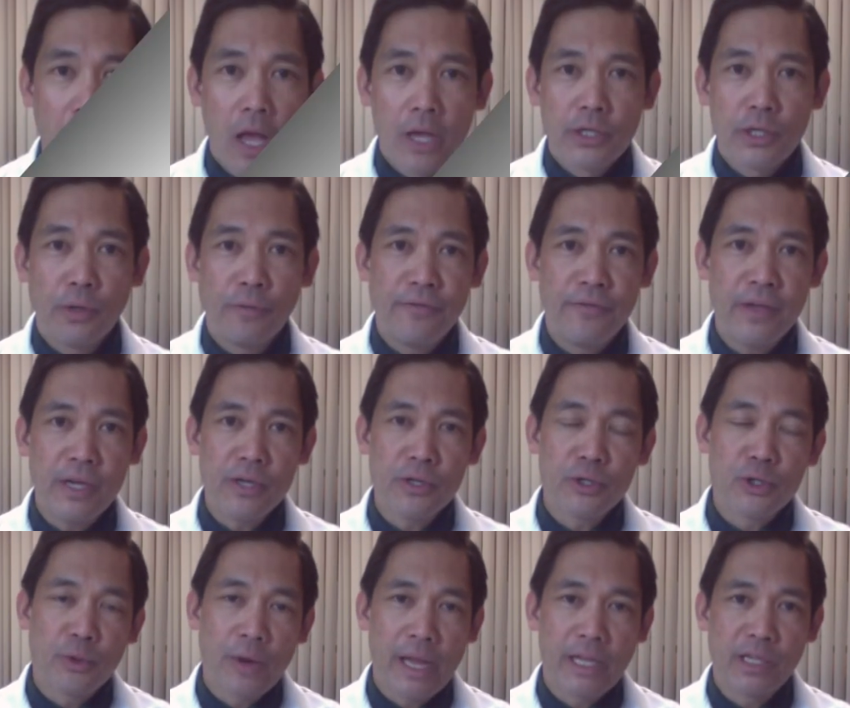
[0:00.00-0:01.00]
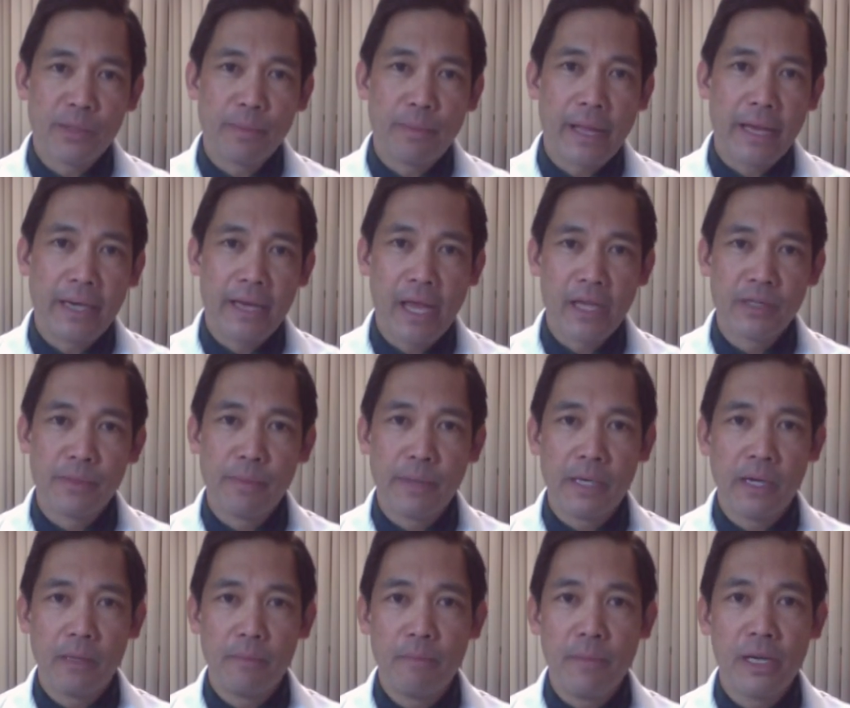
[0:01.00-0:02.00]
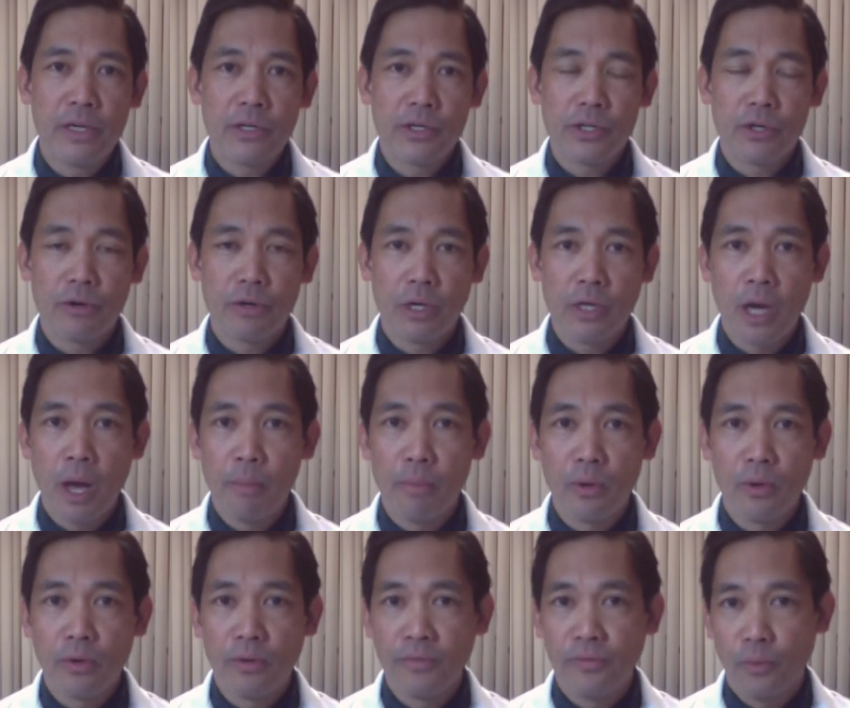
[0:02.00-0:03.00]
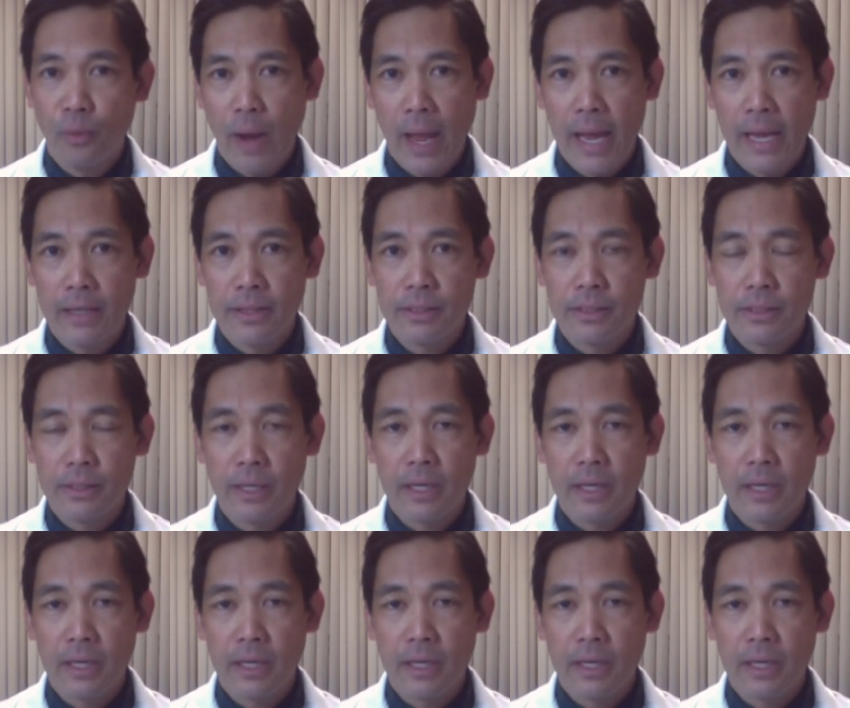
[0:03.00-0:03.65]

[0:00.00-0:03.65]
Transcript: So fecal transplant has been administered a number of ways.